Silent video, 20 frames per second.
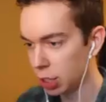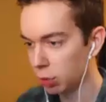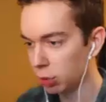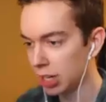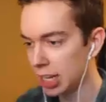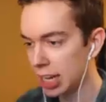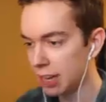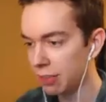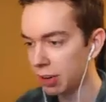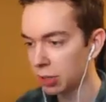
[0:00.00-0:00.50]
You
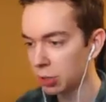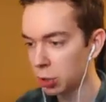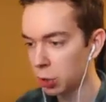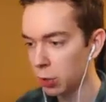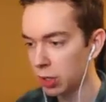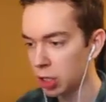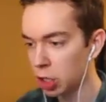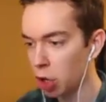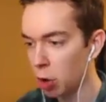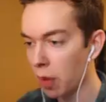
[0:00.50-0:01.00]
leave here,
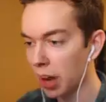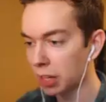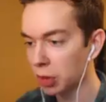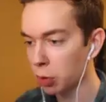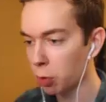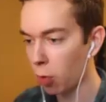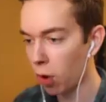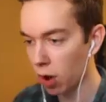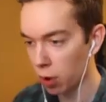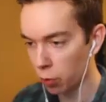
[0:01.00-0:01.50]
squid. You go back to
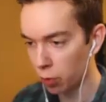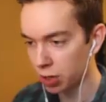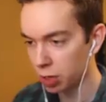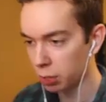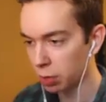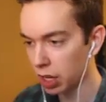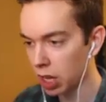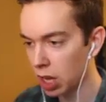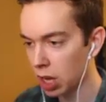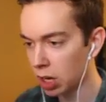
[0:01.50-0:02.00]
the water where you
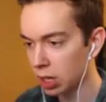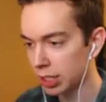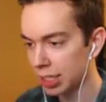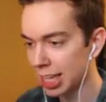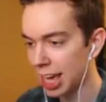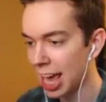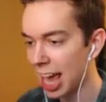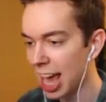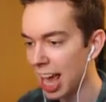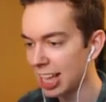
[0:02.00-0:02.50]
belong.
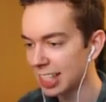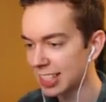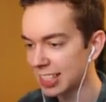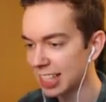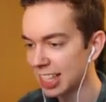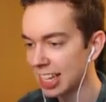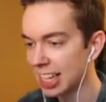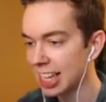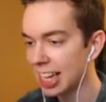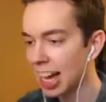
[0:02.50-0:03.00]

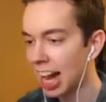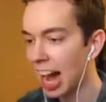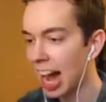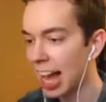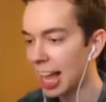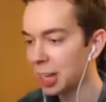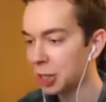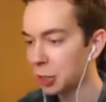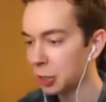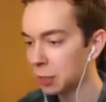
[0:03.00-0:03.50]
Yes.
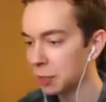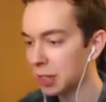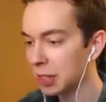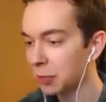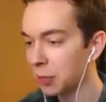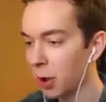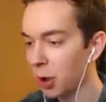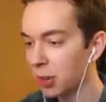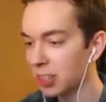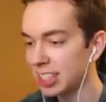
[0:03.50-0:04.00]
I turned them into
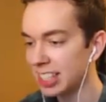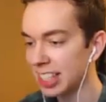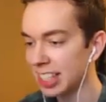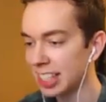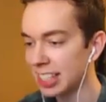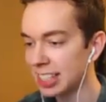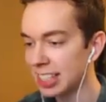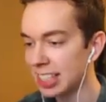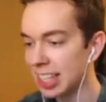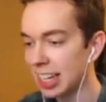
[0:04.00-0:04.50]

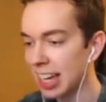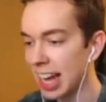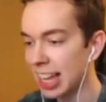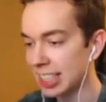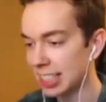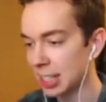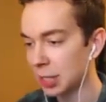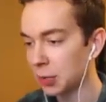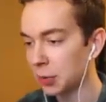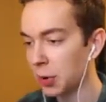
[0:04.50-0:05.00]
roses.
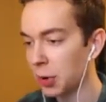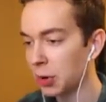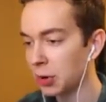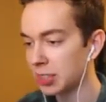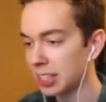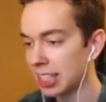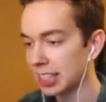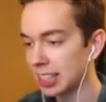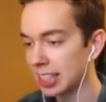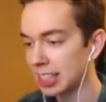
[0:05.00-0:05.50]
Tonight's little
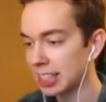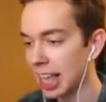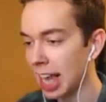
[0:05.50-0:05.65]
roses.